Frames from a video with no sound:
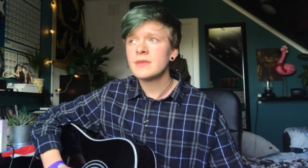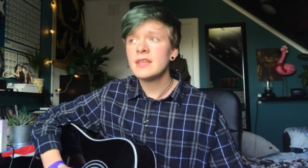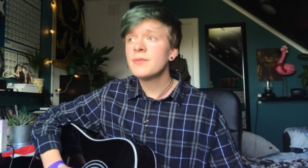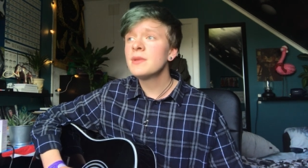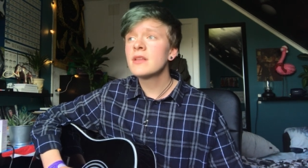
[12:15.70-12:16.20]

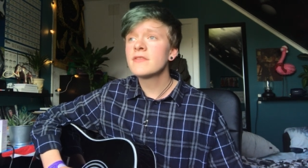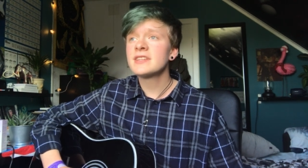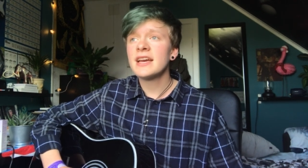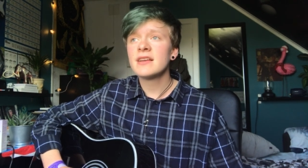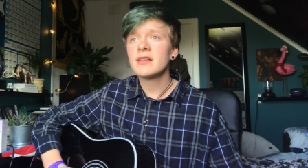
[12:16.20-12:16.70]
in the middle of the
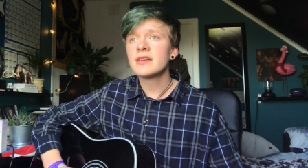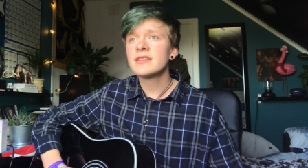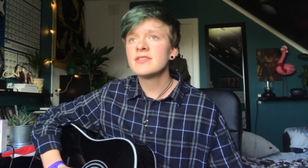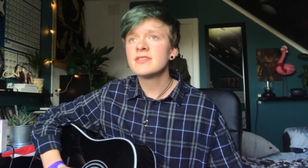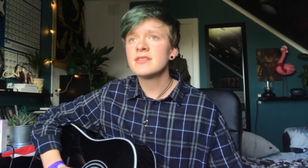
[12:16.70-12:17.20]
day, like
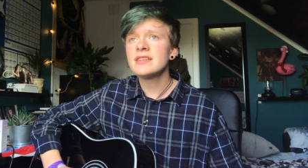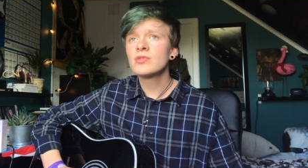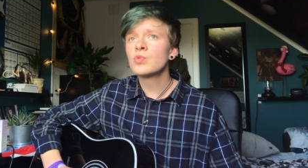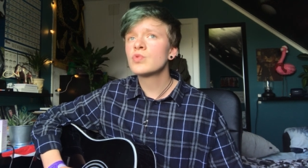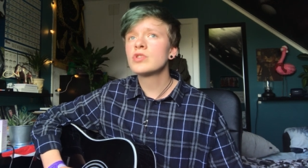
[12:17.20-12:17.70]
this
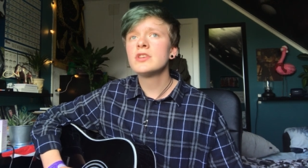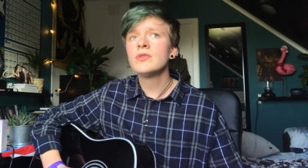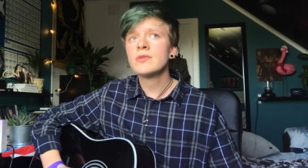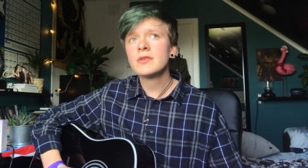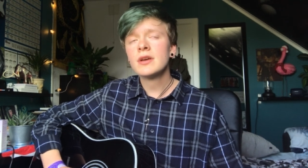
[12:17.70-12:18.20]
little
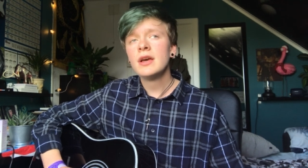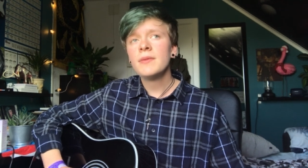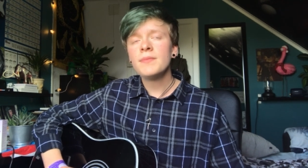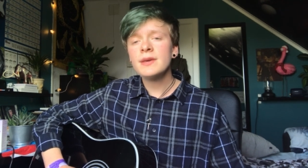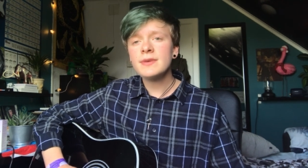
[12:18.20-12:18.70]
tune,
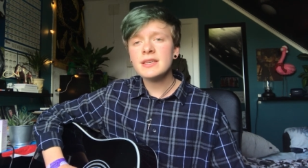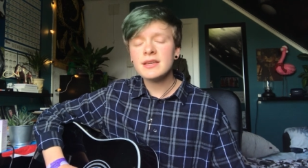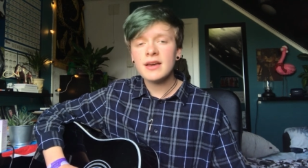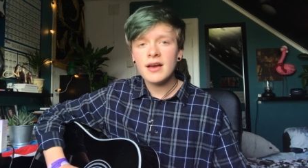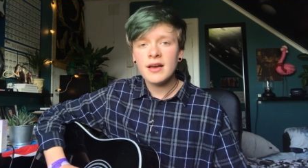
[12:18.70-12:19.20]

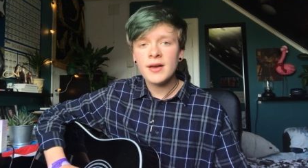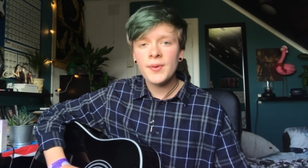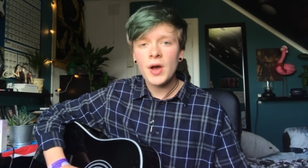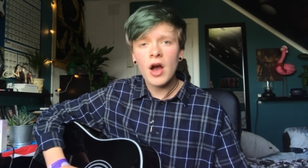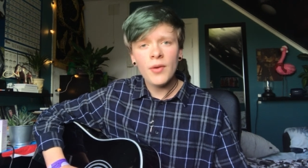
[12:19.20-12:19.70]
maybe
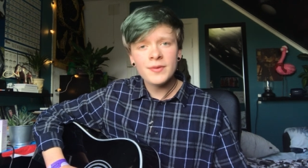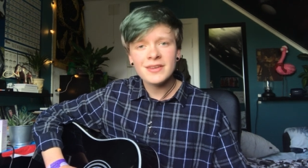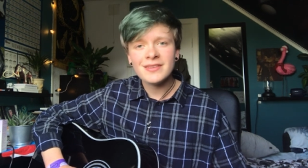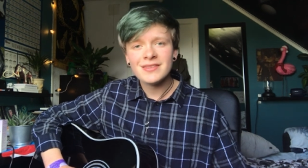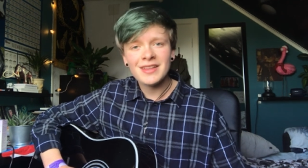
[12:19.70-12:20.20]
hum
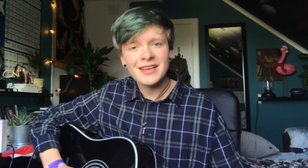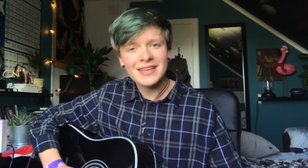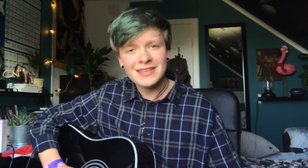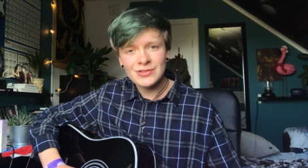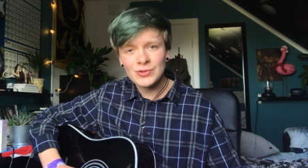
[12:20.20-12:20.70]
it, like,
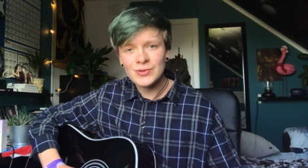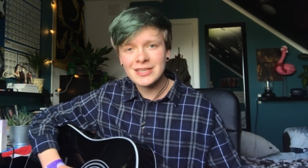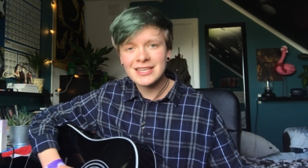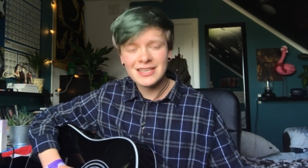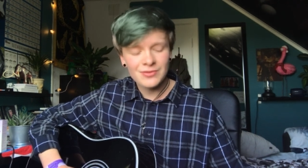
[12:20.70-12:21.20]
into
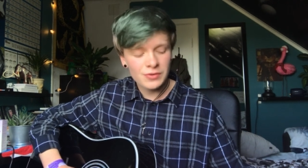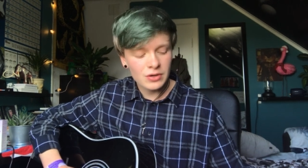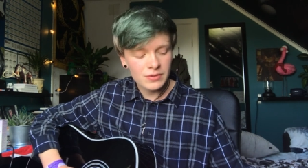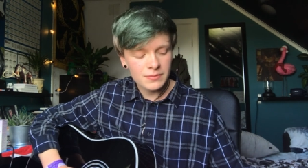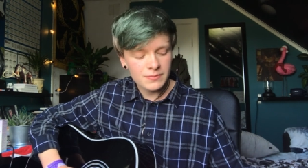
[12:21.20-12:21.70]
the
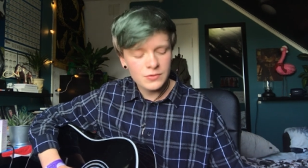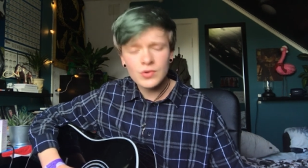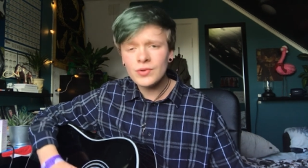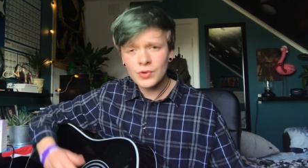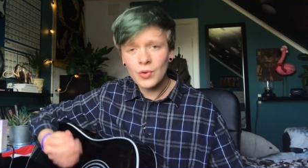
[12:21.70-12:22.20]

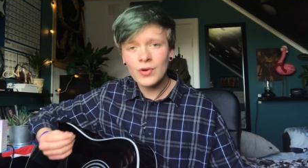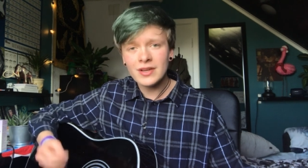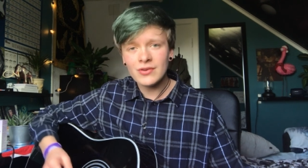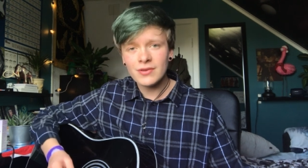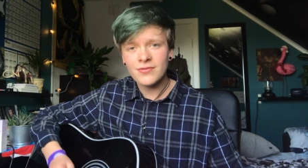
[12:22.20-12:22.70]
do a
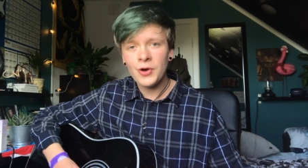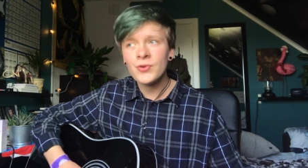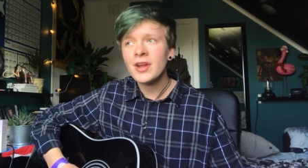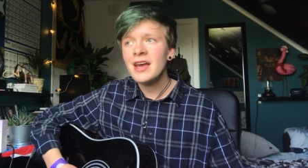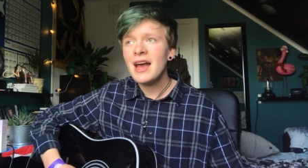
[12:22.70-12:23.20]
recording on your
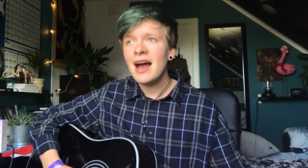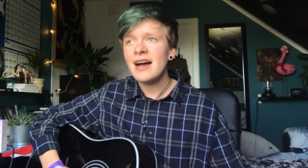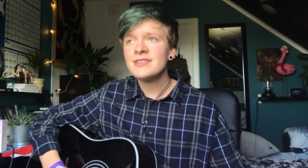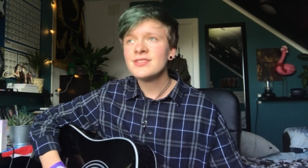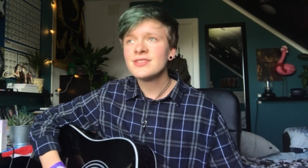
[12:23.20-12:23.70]
phone
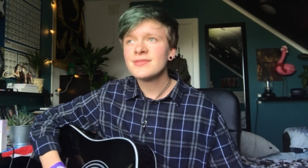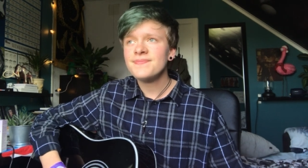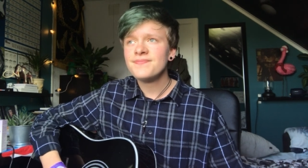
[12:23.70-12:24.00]
and